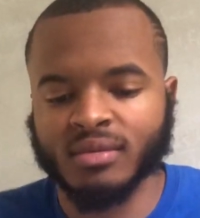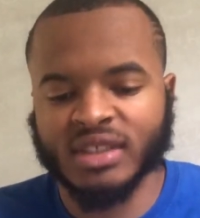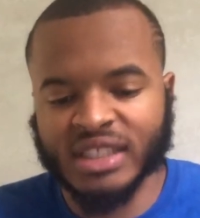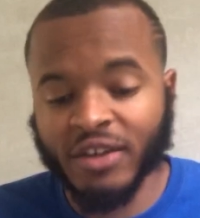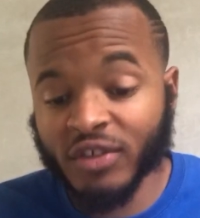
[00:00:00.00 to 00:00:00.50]

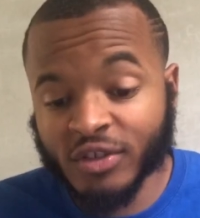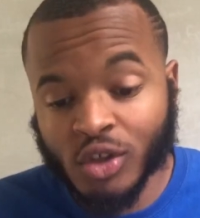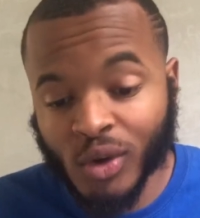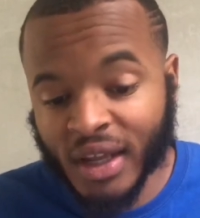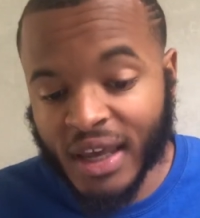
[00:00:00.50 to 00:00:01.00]
7 of
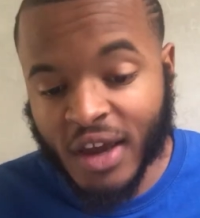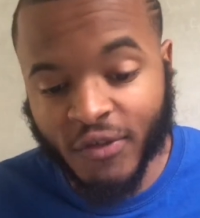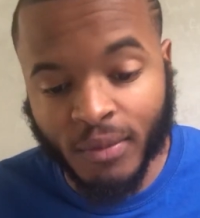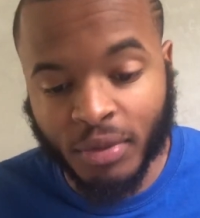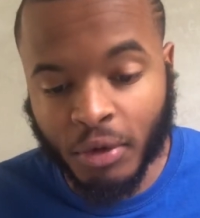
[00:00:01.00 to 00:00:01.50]
28
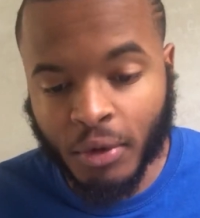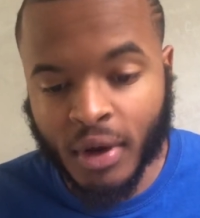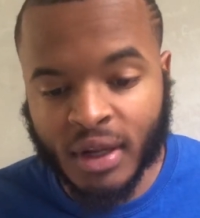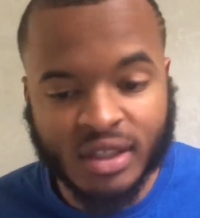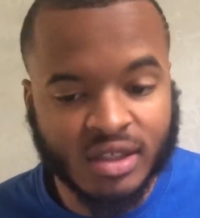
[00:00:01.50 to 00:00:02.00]
from
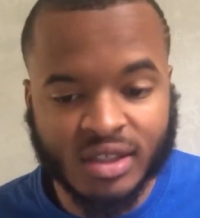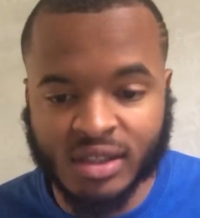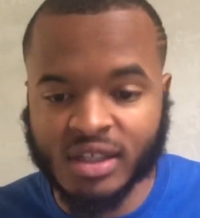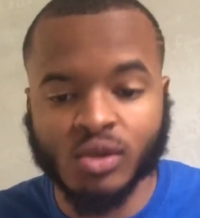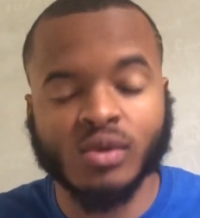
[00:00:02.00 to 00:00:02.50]
three.
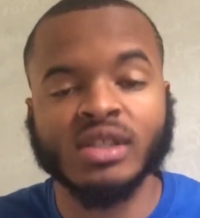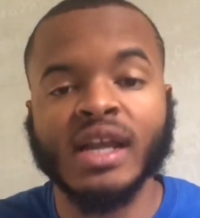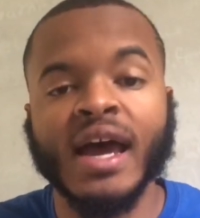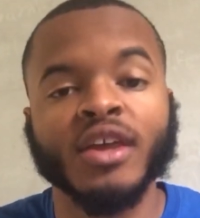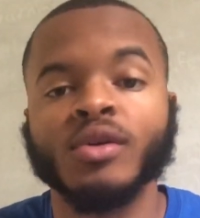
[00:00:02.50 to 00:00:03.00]
This was
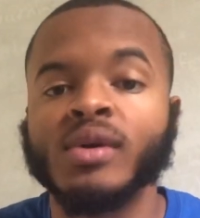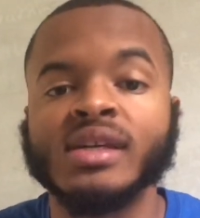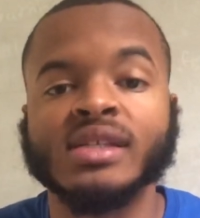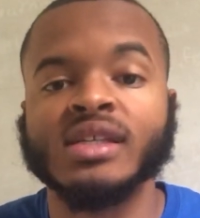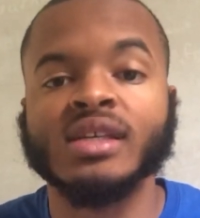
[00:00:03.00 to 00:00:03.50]
not
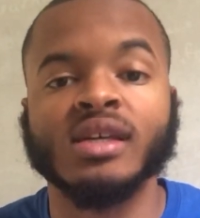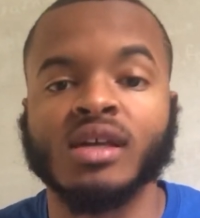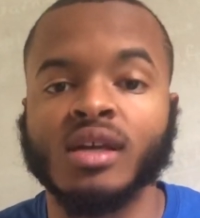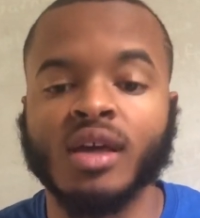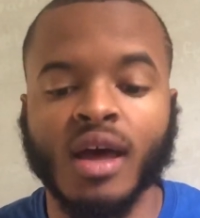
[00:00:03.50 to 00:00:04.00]

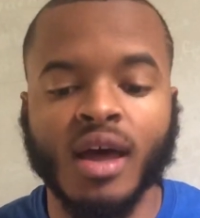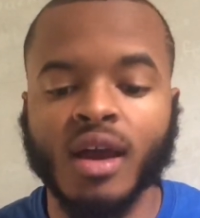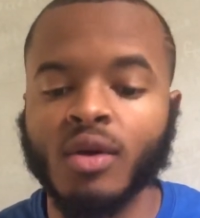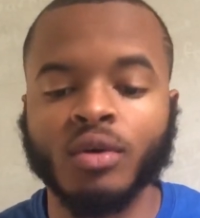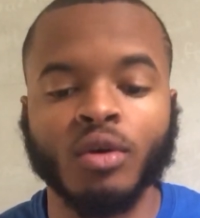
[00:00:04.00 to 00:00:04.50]
UNC.
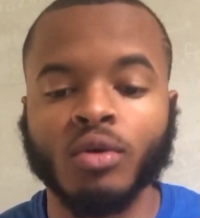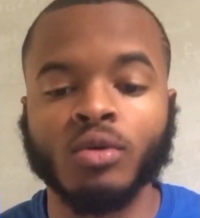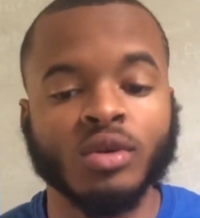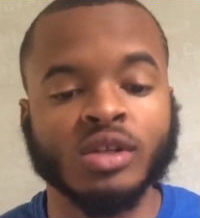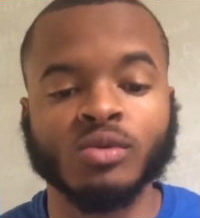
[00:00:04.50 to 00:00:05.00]
I don't know
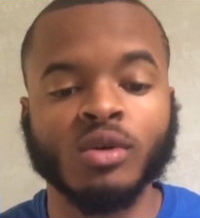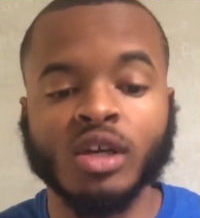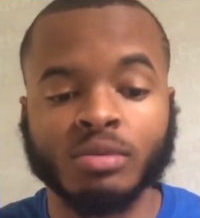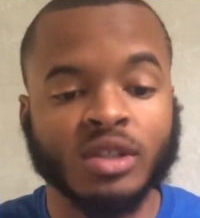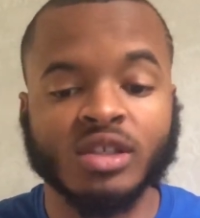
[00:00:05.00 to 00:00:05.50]
who this
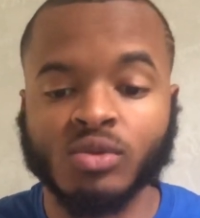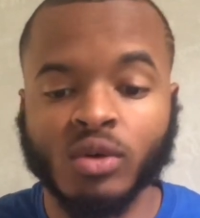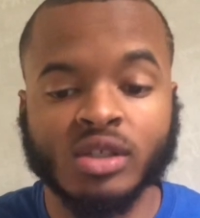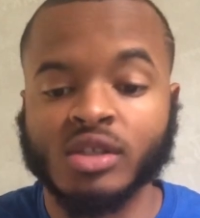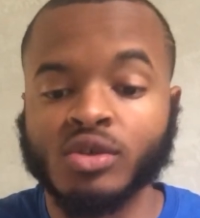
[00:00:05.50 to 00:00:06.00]
was, but this
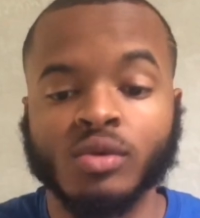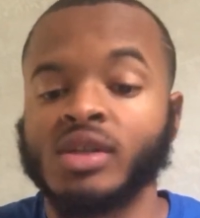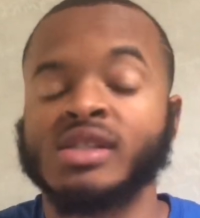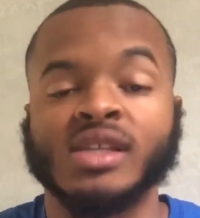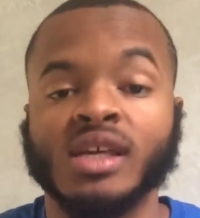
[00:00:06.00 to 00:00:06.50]
wasn't
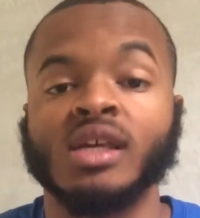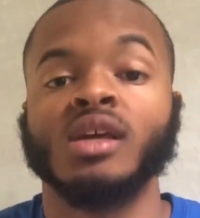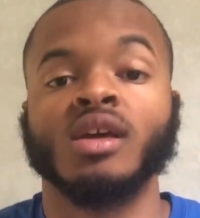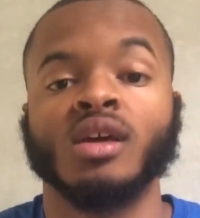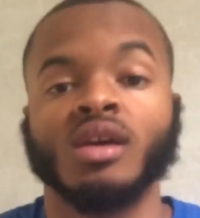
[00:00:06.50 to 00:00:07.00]
UNC.